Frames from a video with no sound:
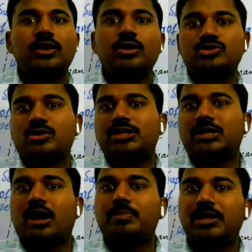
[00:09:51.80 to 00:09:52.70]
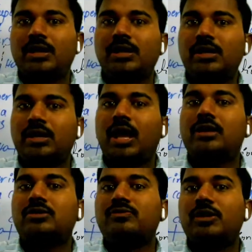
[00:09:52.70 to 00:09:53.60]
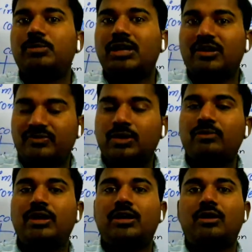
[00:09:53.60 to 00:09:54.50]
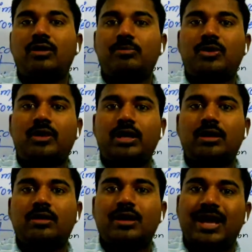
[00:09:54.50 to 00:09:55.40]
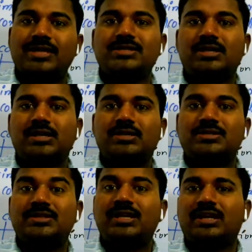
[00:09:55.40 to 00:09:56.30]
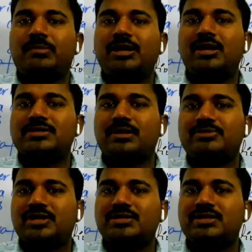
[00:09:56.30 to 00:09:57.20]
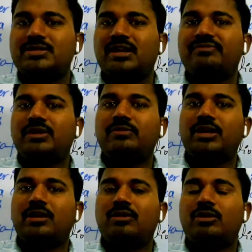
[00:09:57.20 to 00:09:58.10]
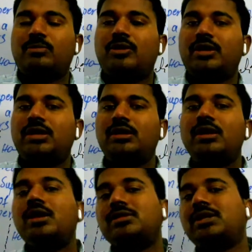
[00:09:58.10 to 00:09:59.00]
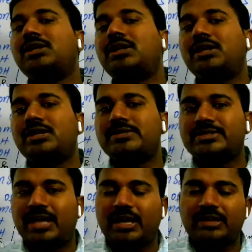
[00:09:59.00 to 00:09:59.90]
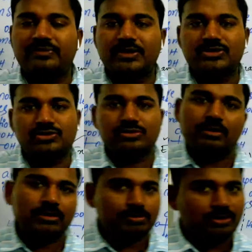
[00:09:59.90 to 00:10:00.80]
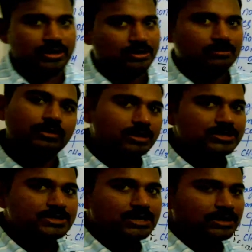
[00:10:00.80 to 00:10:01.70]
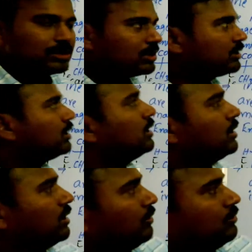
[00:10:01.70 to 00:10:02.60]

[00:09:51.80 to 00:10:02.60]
So that optically inactive will be left over in our body as it is. That chemical substance is left over in our body that creates side effects to our body. Is that clear? Now,